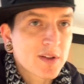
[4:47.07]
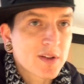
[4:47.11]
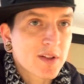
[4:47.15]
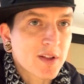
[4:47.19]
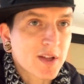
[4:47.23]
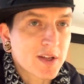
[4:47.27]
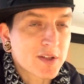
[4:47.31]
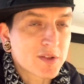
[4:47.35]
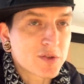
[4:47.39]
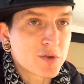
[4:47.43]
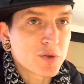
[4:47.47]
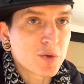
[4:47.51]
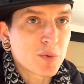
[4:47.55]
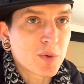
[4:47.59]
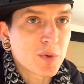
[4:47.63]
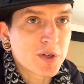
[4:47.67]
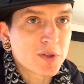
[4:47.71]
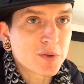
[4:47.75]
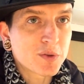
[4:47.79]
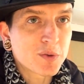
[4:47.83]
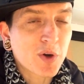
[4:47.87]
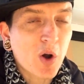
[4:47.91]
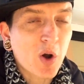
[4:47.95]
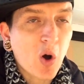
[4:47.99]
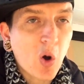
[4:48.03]
like, do you want to
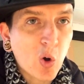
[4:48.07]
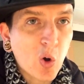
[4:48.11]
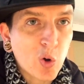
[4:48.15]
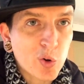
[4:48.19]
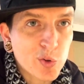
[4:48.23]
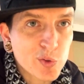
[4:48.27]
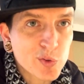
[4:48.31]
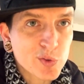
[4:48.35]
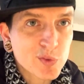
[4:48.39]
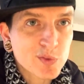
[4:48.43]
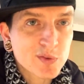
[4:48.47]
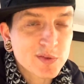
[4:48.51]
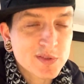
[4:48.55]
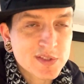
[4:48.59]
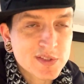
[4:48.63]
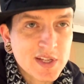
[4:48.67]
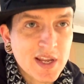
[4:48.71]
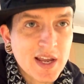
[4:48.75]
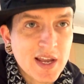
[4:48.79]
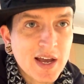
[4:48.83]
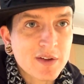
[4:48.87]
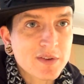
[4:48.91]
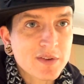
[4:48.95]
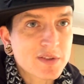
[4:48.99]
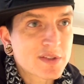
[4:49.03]
do an all to
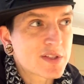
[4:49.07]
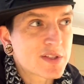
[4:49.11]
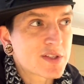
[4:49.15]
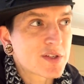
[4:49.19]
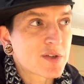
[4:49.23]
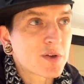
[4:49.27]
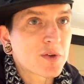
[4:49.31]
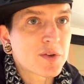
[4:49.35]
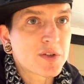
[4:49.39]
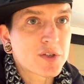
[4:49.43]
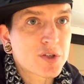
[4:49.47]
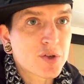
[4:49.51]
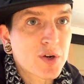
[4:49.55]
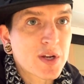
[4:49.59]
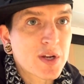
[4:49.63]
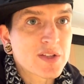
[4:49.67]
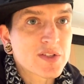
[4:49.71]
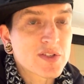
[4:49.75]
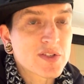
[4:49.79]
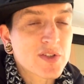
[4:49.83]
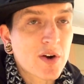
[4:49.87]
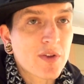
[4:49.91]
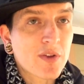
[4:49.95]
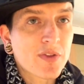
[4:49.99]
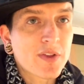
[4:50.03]
stay out until the trains
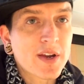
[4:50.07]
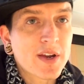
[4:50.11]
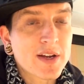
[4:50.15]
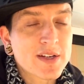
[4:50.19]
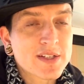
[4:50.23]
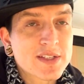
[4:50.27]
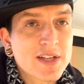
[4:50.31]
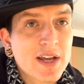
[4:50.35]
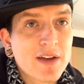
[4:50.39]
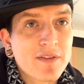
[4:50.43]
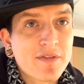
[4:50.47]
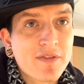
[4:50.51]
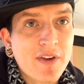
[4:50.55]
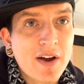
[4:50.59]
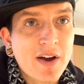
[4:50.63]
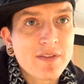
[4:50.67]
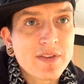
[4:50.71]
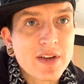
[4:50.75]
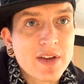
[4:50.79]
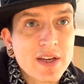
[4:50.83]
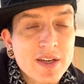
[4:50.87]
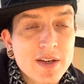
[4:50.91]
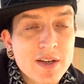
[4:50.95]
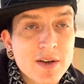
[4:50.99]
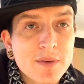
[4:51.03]
start the next day at 5
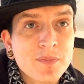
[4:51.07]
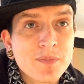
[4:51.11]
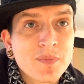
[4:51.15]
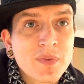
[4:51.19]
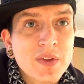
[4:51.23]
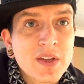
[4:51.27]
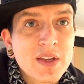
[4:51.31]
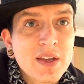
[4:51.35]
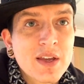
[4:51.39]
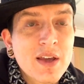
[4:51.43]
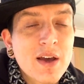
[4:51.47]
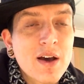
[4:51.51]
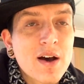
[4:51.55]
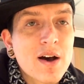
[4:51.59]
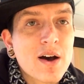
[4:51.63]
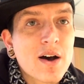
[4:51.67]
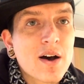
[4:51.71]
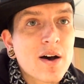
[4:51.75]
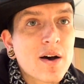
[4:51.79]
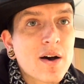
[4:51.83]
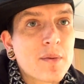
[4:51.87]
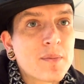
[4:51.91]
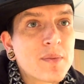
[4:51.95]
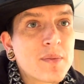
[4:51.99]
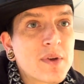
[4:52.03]
a.m.
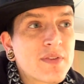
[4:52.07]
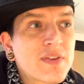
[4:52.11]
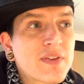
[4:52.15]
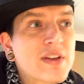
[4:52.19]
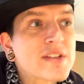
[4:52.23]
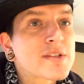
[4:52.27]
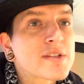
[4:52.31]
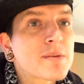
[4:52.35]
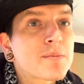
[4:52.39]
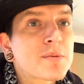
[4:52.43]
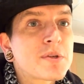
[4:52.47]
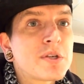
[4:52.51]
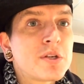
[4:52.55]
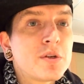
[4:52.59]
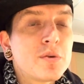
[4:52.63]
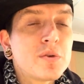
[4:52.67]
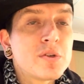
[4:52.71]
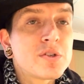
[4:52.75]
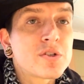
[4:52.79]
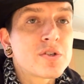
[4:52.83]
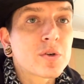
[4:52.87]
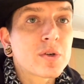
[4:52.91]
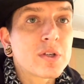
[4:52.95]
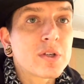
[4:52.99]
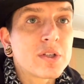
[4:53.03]
Um, if that's something you
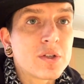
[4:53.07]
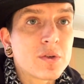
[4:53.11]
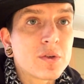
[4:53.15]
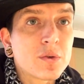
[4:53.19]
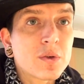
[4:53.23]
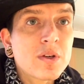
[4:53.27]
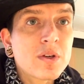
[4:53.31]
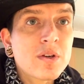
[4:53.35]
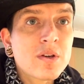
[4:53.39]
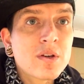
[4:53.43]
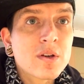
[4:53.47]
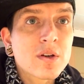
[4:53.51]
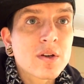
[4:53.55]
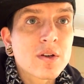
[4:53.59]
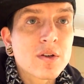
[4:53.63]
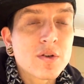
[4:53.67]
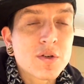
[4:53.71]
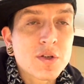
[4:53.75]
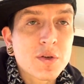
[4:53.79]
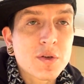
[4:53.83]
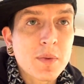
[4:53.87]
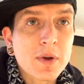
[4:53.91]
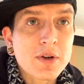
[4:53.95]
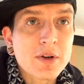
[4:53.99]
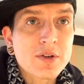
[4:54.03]
enjoy doing, you
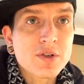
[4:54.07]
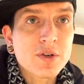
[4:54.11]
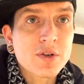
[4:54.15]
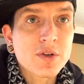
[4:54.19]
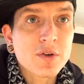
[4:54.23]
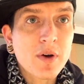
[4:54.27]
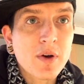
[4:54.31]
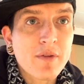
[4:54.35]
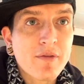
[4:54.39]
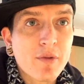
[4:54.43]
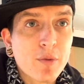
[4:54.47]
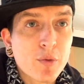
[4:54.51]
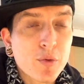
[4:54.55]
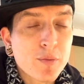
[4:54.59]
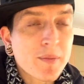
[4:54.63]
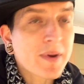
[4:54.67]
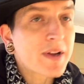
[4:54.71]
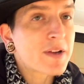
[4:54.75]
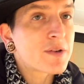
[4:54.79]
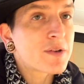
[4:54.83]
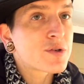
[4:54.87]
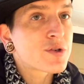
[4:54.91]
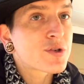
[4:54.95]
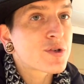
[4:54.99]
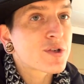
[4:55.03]
should make sure you have a roommate
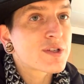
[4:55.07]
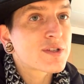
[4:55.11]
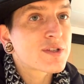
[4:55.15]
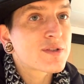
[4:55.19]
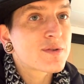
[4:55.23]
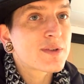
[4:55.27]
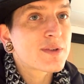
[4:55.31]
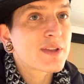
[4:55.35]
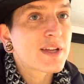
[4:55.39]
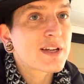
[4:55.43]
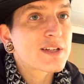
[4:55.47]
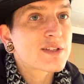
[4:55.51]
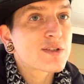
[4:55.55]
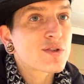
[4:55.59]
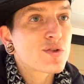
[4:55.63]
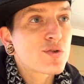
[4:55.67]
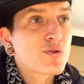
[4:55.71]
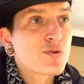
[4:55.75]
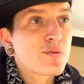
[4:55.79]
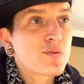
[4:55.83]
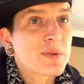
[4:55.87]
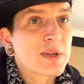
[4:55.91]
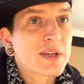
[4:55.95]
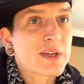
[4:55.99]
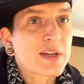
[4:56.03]
enjoys doing that
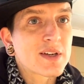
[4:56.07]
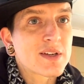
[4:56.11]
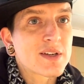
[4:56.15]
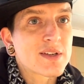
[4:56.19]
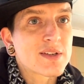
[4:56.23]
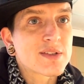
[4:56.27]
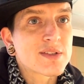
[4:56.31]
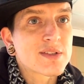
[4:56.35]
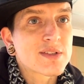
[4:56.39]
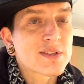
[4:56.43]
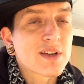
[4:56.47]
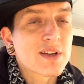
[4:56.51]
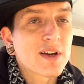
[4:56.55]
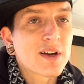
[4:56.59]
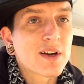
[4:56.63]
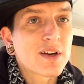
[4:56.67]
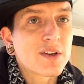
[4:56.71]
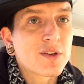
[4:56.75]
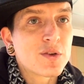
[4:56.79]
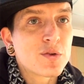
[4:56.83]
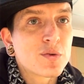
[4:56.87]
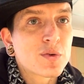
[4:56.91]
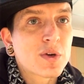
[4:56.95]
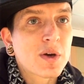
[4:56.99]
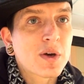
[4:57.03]
too, because
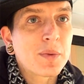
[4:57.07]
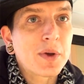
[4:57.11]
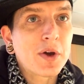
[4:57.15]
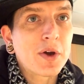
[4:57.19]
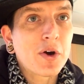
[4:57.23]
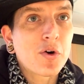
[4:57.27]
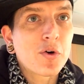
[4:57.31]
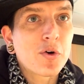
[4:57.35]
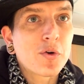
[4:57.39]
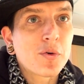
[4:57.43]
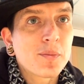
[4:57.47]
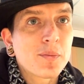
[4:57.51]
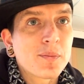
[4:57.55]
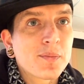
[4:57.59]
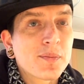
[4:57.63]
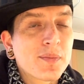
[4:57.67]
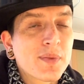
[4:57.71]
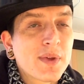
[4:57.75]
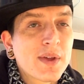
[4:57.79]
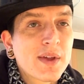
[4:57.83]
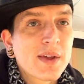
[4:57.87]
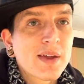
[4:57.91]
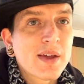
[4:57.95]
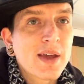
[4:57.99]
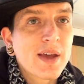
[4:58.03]
you coming home
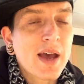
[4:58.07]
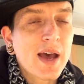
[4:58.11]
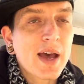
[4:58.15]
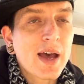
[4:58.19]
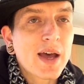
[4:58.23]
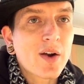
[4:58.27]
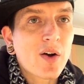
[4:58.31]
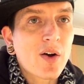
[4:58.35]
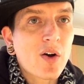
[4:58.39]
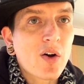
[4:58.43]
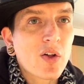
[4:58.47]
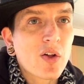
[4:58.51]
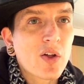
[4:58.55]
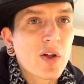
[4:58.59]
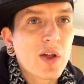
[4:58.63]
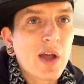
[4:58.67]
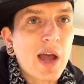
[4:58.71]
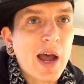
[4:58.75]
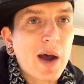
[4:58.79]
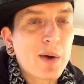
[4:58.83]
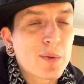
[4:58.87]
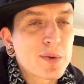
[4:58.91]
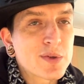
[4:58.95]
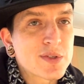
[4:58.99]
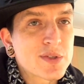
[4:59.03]
at all
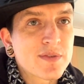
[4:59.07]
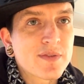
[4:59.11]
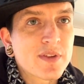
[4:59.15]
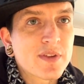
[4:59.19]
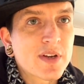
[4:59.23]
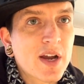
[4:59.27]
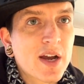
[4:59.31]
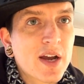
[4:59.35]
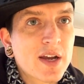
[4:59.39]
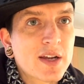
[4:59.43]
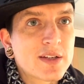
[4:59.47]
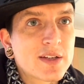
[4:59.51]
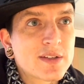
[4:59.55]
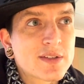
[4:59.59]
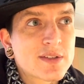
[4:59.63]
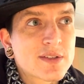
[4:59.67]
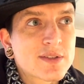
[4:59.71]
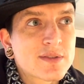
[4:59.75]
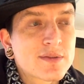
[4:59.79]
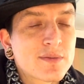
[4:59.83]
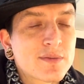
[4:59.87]
hours of the night,